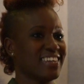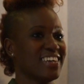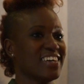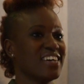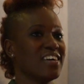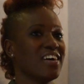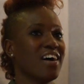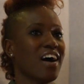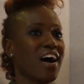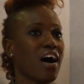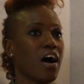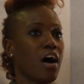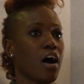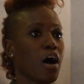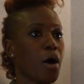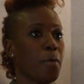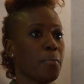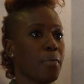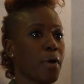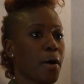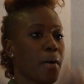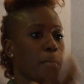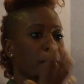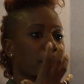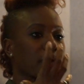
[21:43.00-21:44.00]
Mm.
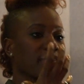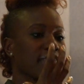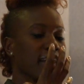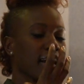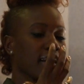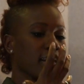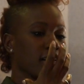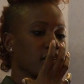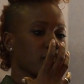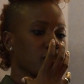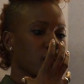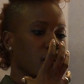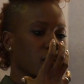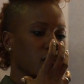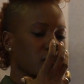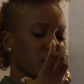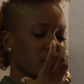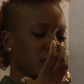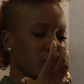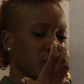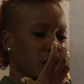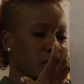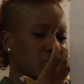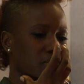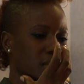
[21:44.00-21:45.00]
Um, but that is hard.
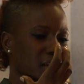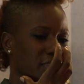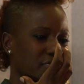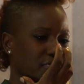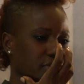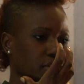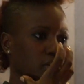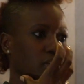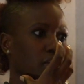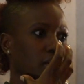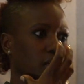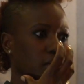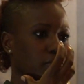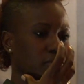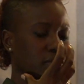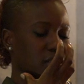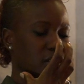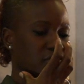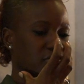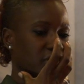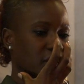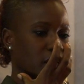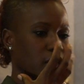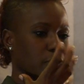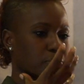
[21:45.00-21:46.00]
Sometimes I feel like I'm
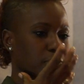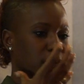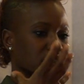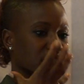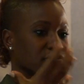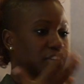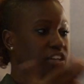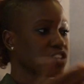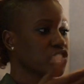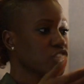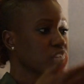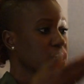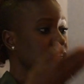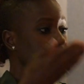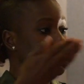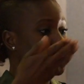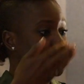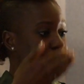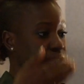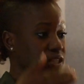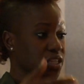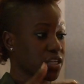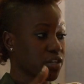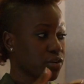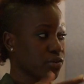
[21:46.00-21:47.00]
suffocating, but eventually
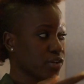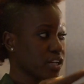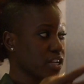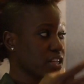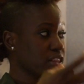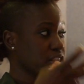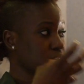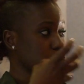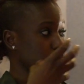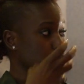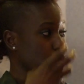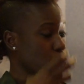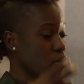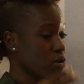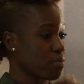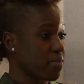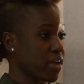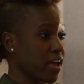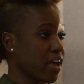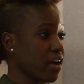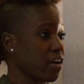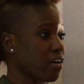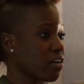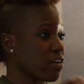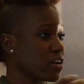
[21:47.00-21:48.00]
it's really creating this warm
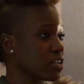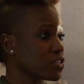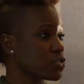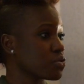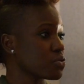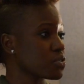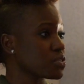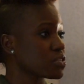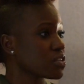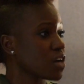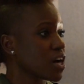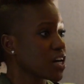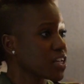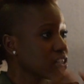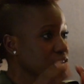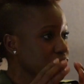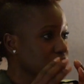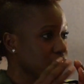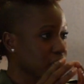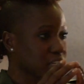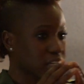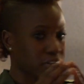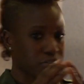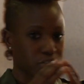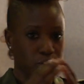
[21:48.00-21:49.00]
air, and so it's kind of
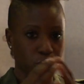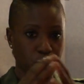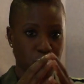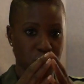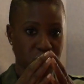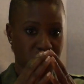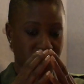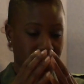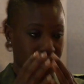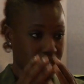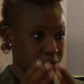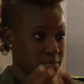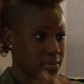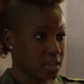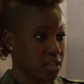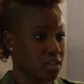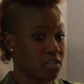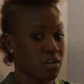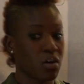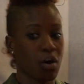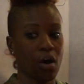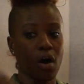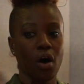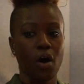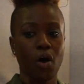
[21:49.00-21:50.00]
like if you were
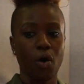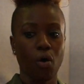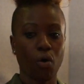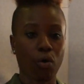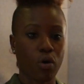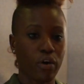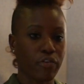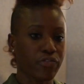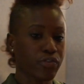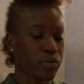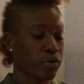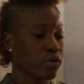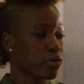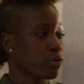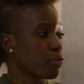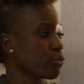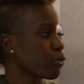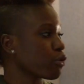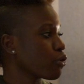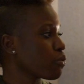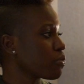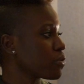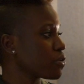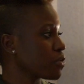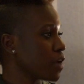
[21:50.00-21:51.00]
steaming, or if you're in a
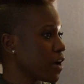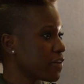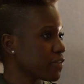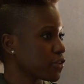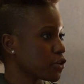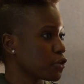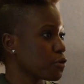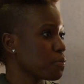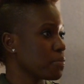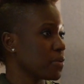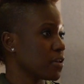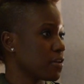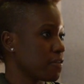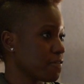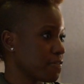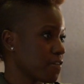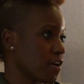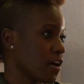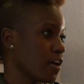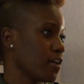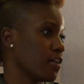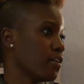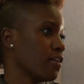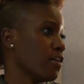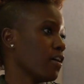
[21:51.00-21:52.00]
room and you have a
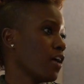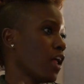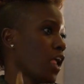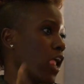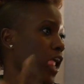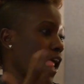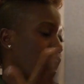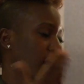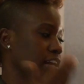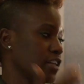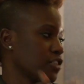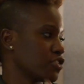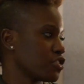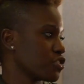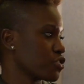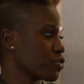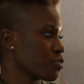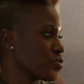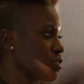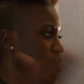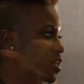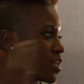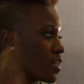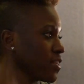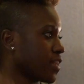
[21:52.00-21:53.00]
humidifier, and it's just
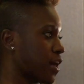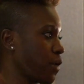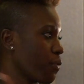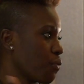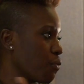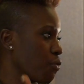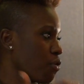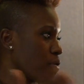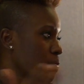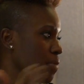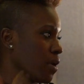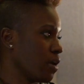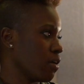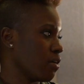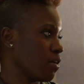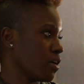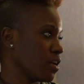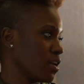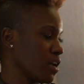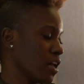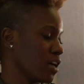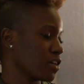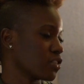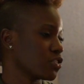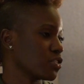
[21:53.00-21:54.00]
creating that warm air,
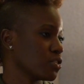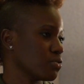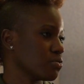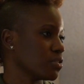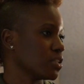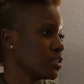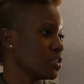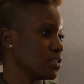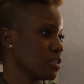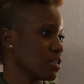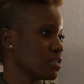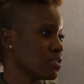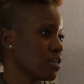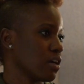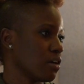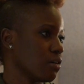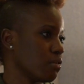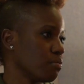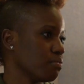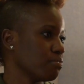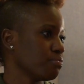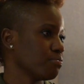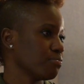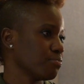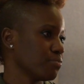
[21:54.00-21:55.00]
and it actually really does help.